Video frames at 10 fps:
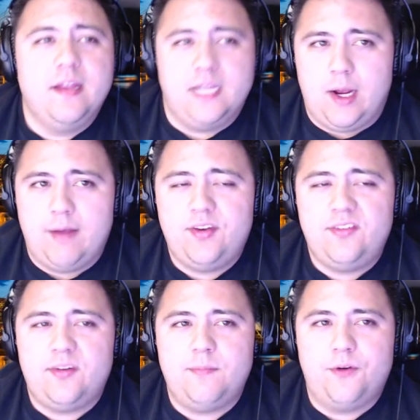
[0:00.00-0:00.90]
Now, I've
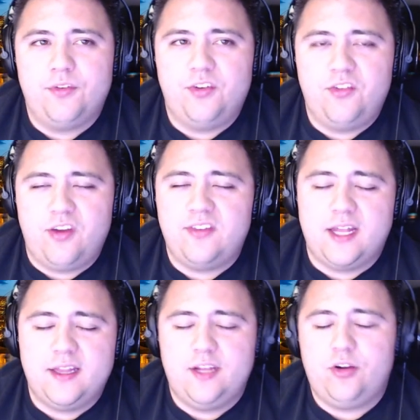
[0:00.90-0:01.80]
seen some folks suggest
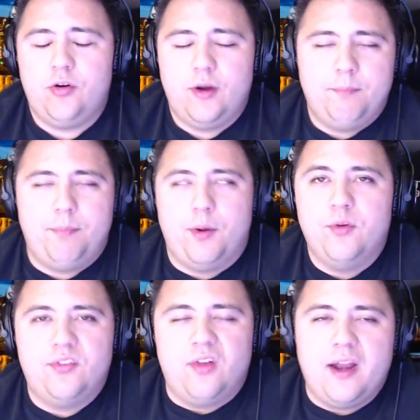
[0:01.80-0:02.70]
that the current
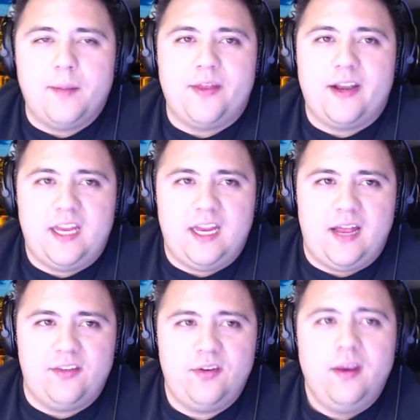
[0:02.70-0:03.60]
Bones lineup that he
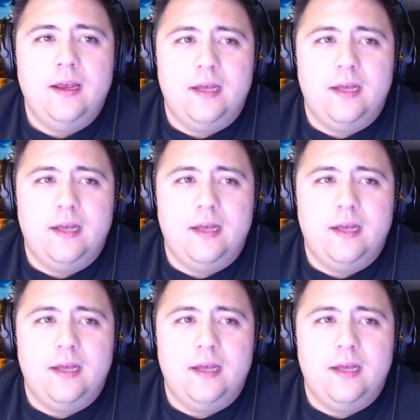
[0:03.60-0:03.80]
has